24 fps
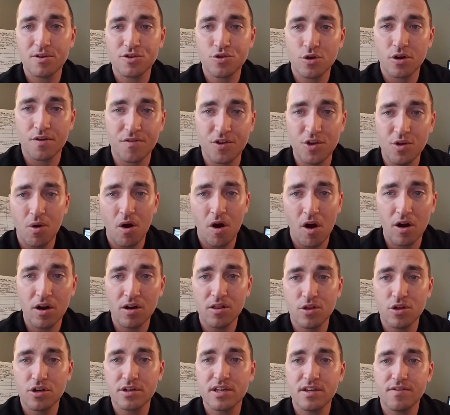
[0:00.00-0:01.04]
So if you are
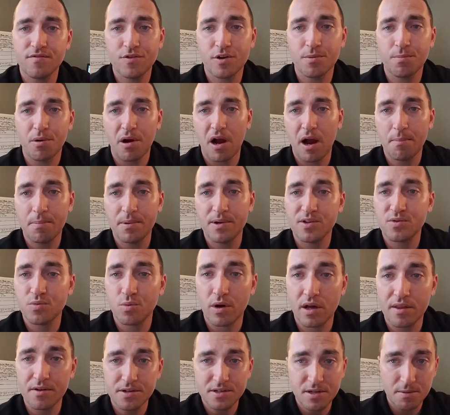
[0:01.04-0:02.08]
looking for properties,
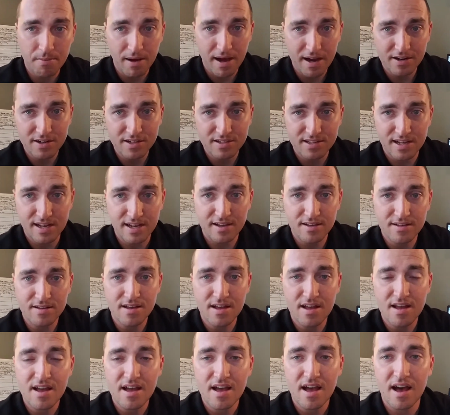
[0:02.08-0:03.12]
whether to buy or sell,
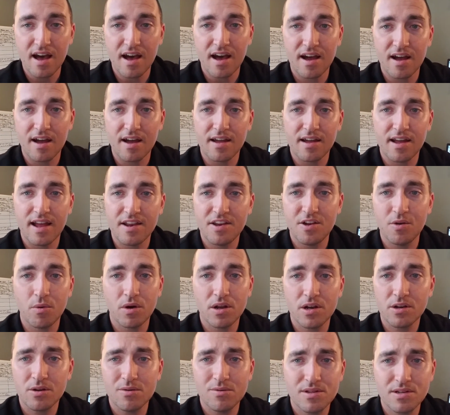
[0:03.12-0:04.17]
and you
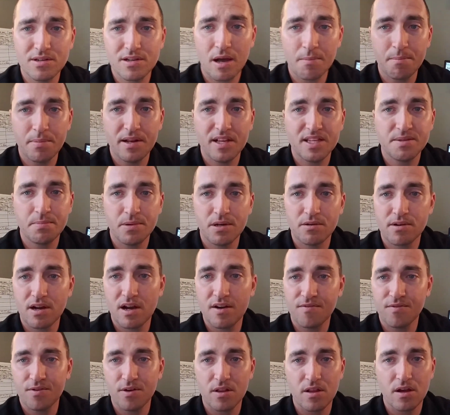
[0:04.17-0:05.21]
want to go with a company that's been
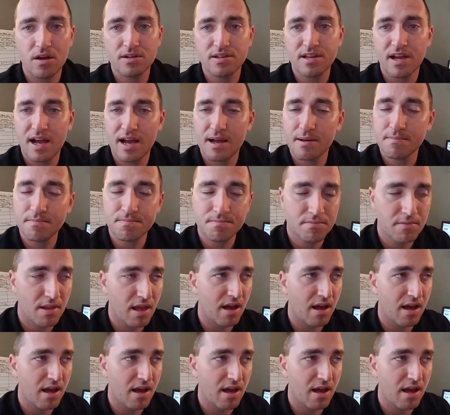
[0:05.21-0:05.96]
around for a long time,